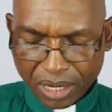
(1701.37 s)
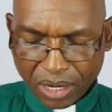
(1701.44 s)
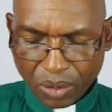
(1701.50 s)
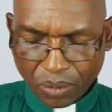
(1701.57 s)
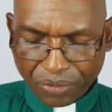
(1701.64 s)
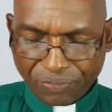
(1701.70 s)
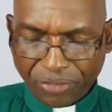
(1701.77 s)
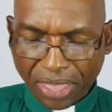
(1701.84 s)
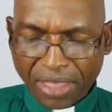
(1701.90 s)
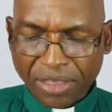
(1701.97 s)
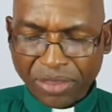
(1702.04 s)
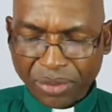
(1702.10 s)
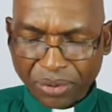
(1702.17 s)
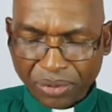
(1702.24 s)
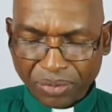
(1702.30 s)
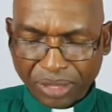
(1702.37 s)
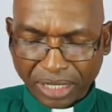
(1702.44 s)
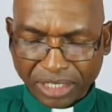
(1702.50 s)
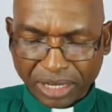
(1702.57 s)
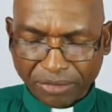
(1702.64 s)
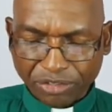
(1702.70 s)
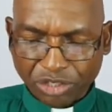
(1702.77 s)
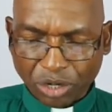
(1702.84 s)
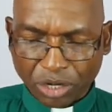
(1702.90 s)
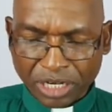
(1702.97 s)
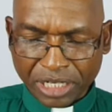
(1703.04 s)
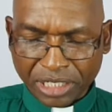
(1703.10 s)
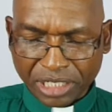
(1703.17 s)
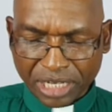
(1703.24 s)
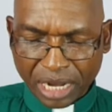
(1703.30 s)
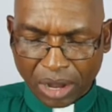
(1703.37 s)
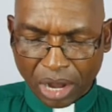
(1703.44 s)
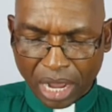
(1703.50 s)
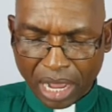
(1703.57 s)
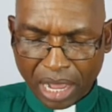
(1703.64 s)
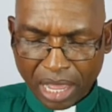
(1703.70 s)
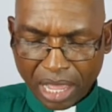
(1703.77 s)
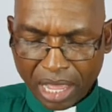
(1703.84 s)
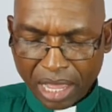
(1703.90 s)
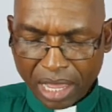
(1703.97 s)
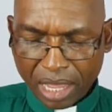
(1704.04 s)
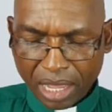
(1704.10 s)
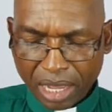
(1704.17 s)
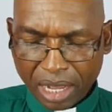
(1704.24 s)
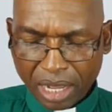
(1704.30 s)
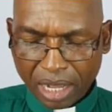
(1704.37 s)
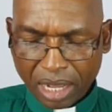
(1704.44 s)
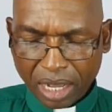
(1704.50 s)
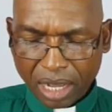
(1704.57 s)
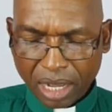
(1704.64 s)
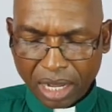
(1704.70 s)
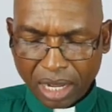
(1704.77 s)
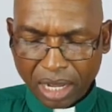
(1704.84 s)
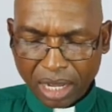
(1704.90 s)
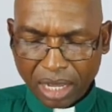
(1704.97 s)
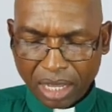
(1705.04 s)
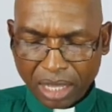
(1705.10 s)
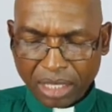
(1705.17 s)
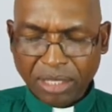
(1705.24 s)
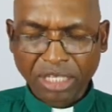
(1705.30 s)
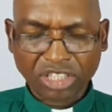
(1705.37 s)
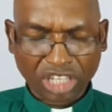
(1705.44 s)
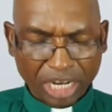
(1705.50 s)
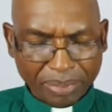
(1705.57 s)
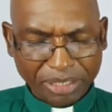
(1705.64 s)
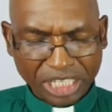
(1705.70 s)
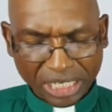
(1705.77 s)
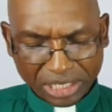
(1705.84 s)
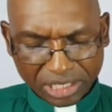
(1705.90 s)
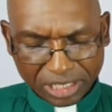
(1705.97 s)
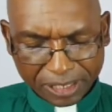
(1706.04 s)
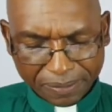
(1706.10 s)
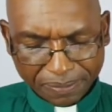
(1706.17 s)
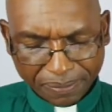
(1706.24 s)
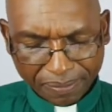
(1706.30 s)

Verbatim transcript: We thank you that you have shown it in the scriptures